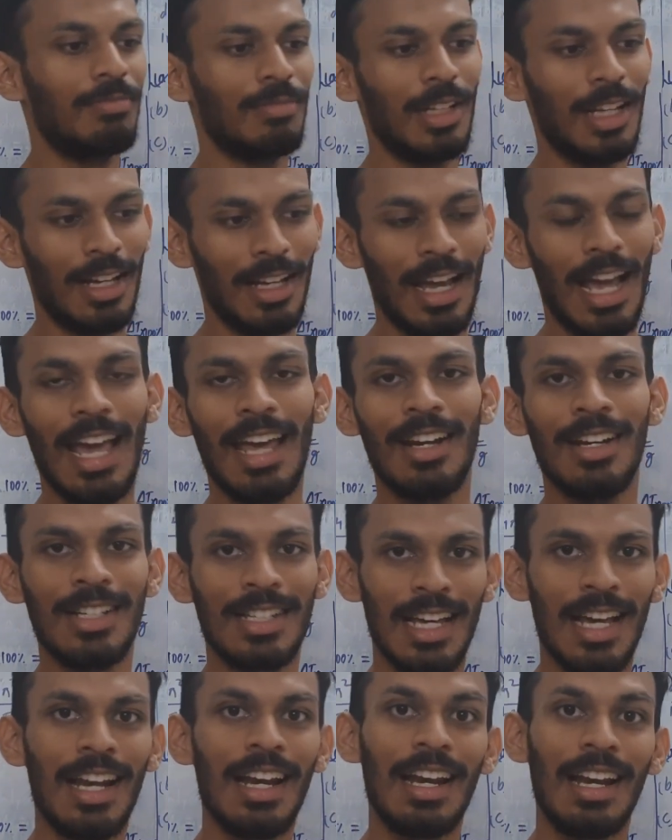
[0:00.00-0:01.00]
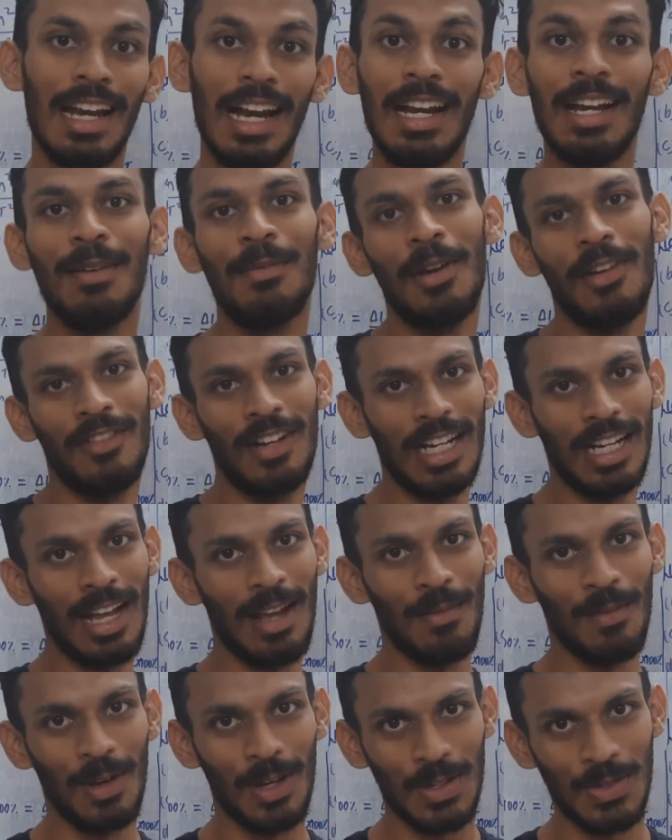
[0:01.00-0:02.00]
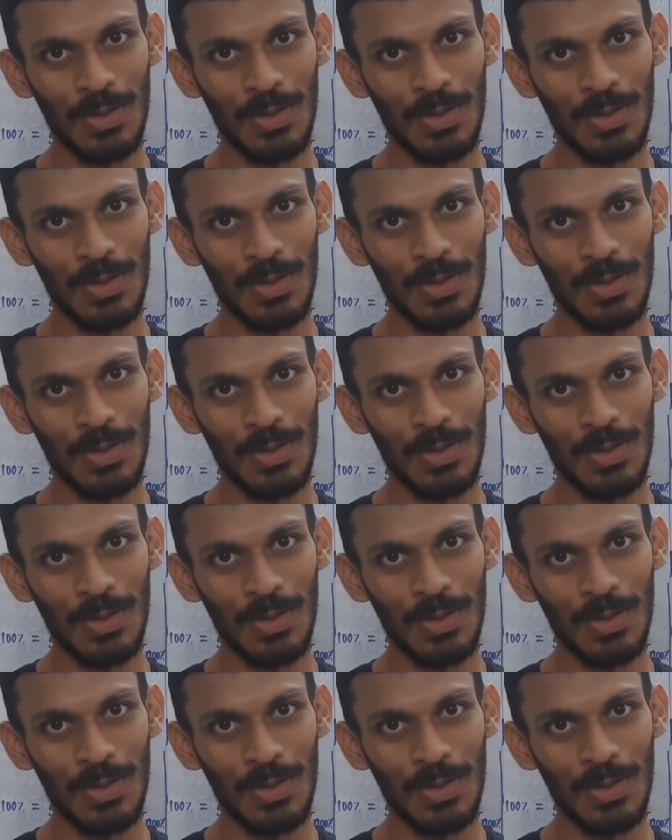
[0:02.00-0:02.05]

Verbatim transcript: the errors are random every time, okay?